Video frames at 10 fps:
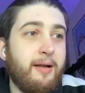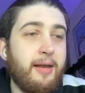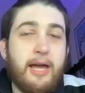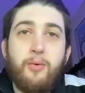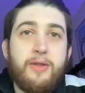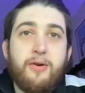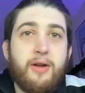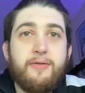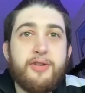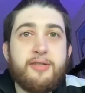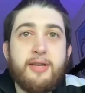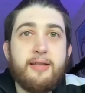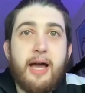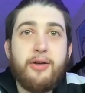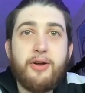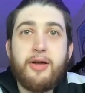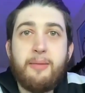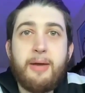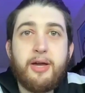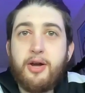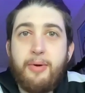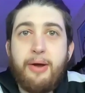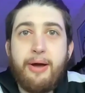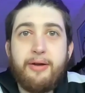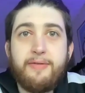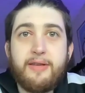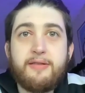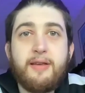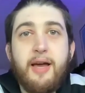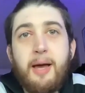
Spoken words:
like, we don't understand how you're going to make a career out of this.